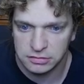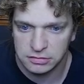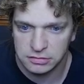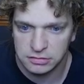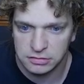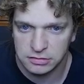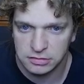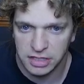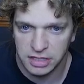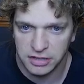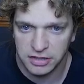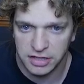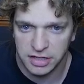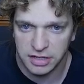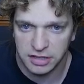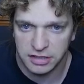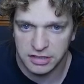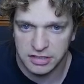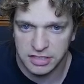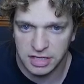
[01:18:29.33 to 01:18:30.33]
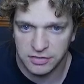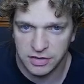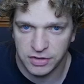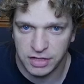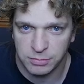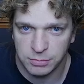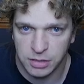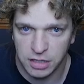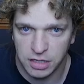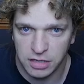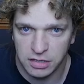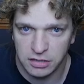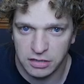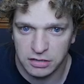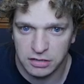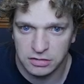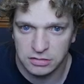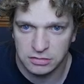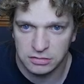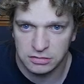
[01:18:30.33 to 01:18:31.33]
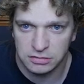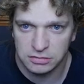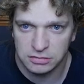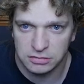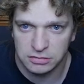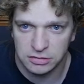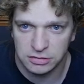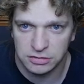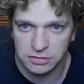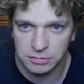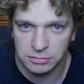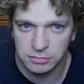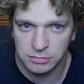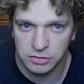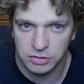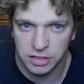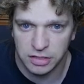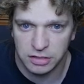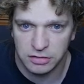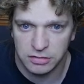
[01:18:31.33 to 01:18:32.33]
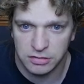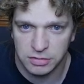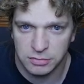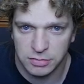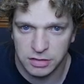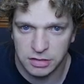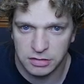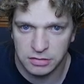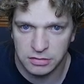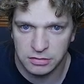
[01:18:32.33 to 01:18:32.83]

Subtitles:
Now that I at least have a blocker, try to do something.